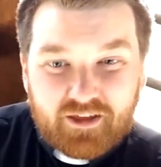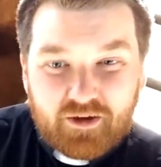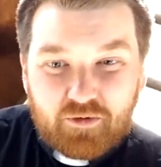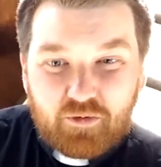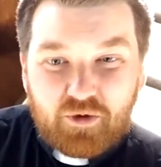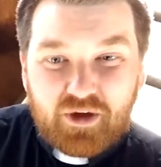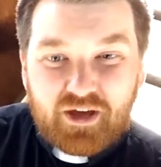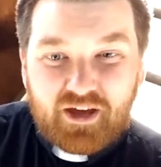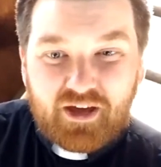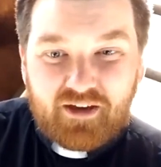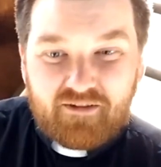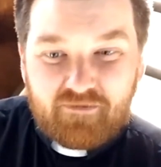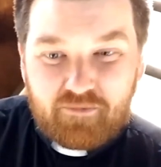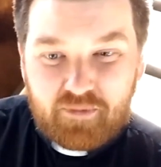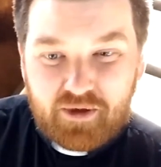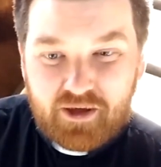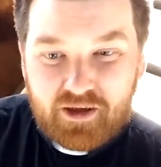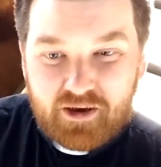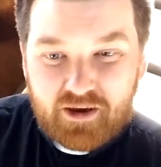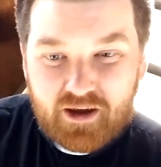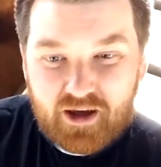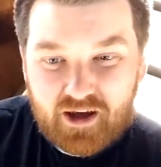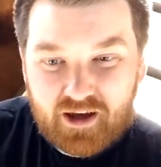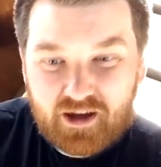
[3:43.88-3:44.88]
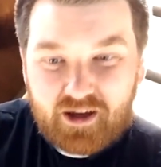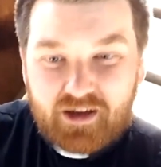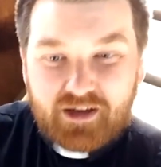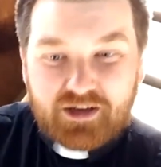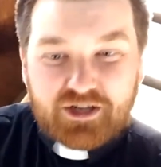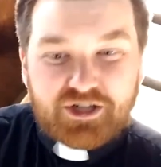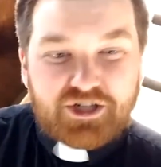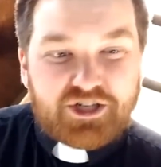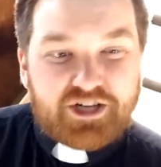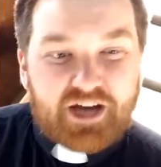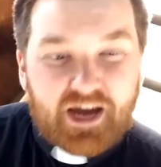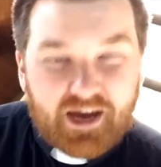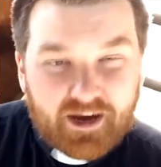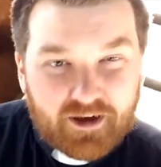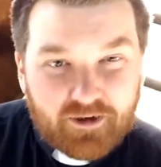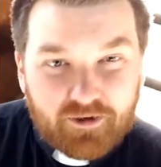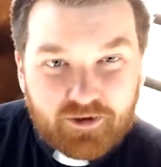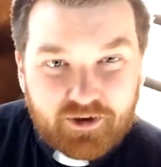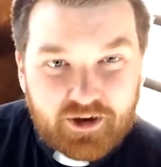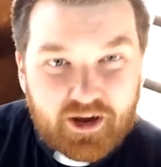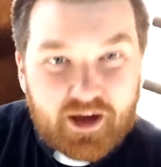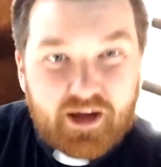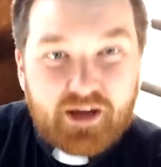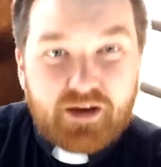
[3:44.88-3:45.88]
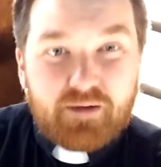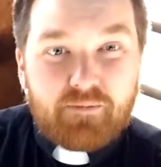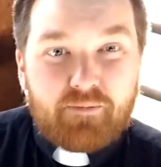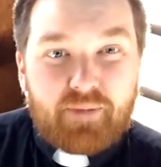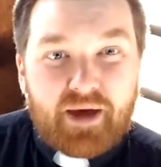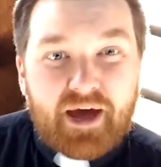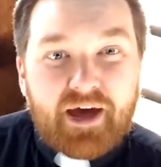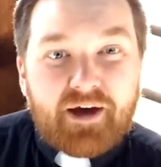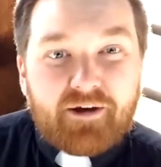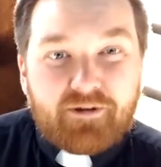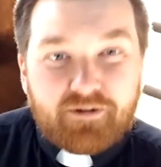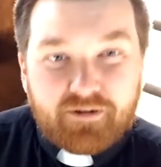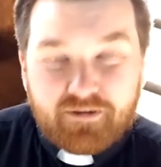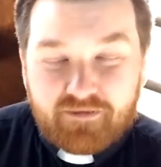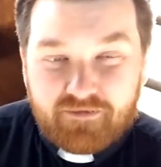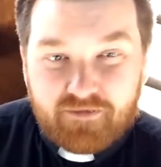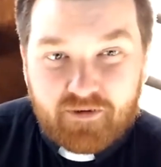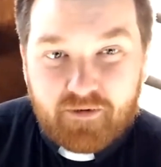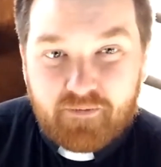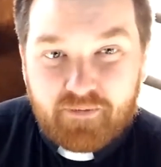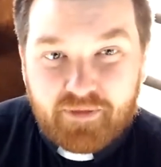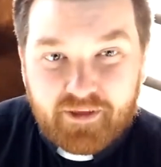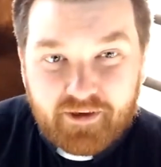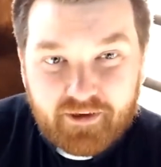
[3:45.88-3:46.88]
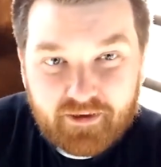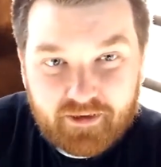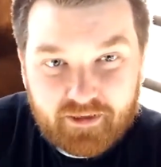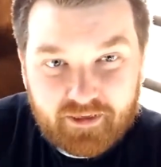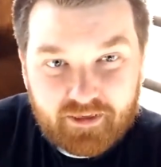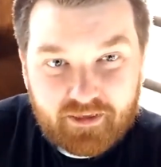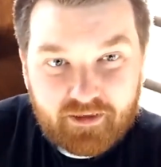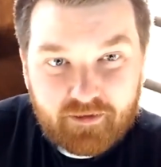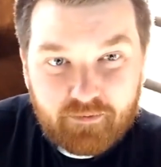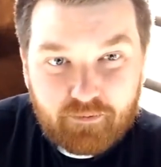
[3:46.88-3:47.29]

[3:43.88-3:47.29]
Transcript: that we have been unshackled, unbound from the